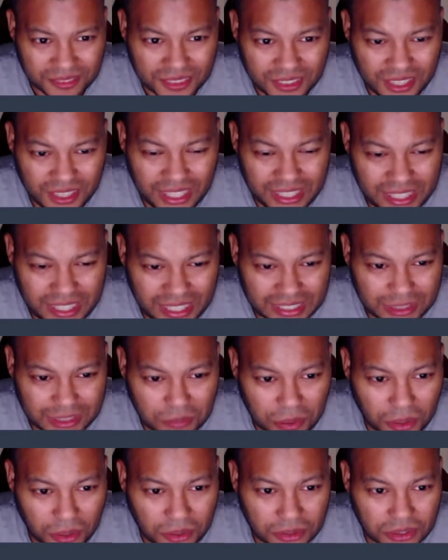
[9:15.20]
right? As
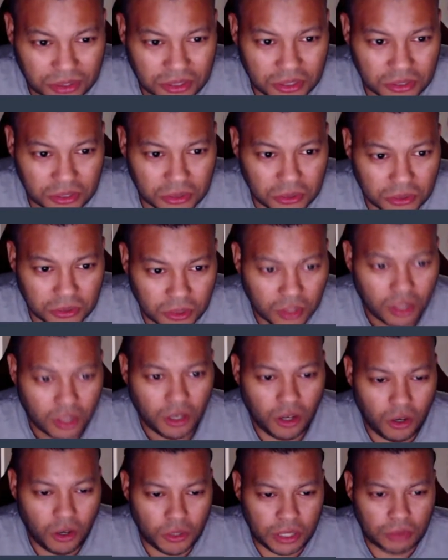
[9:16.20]
opposed to,
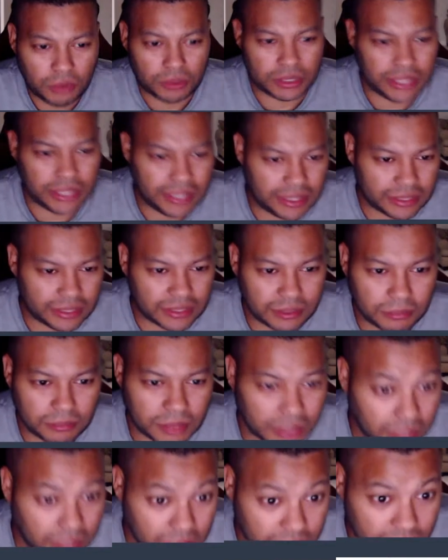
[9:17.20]
oh, they were thinking
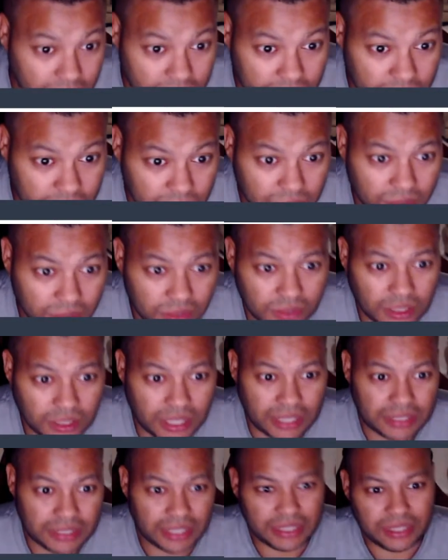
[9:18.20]
something else,
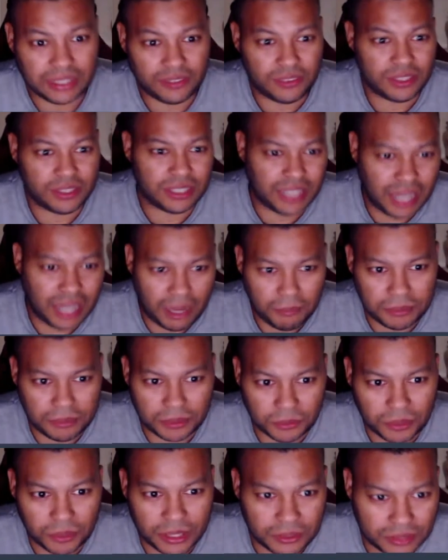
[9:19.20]
right? That didn't really happen
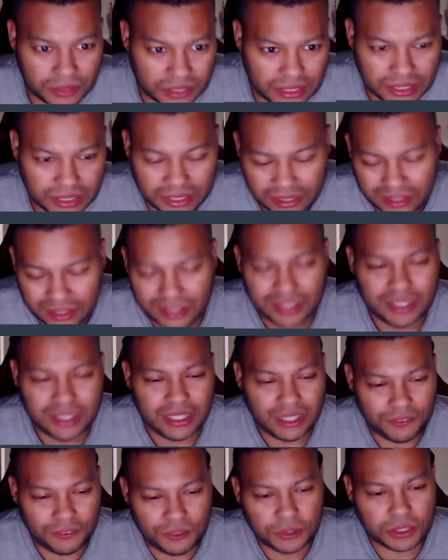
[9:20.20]
the way we see it.
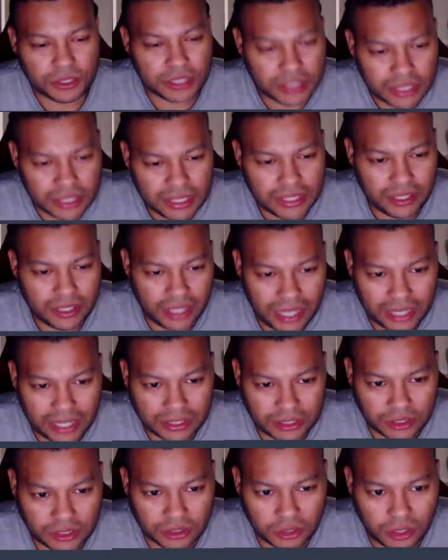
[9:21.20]
If you see their
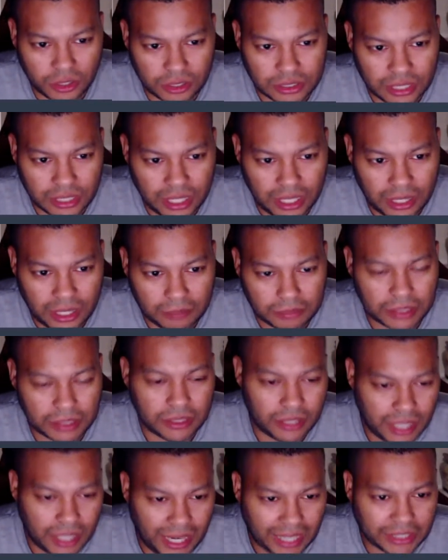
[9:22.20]
actions all the time, then
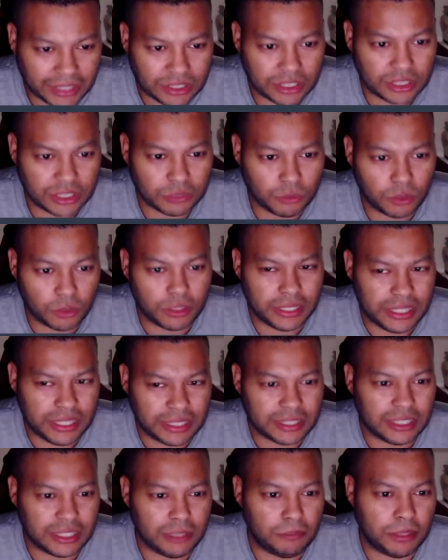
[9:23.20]
their actions will
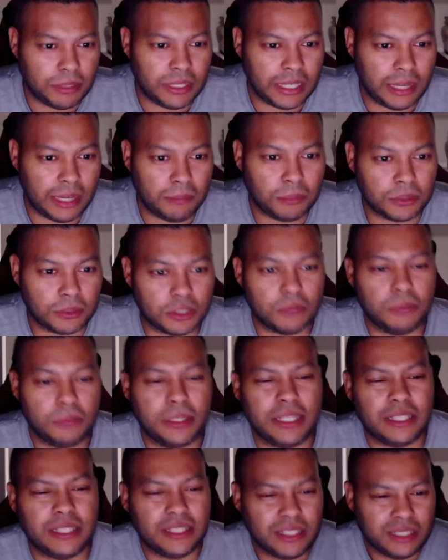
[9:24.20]
easily be able to
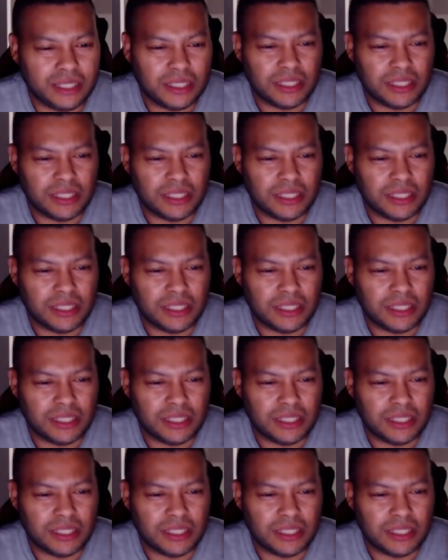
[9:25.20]
be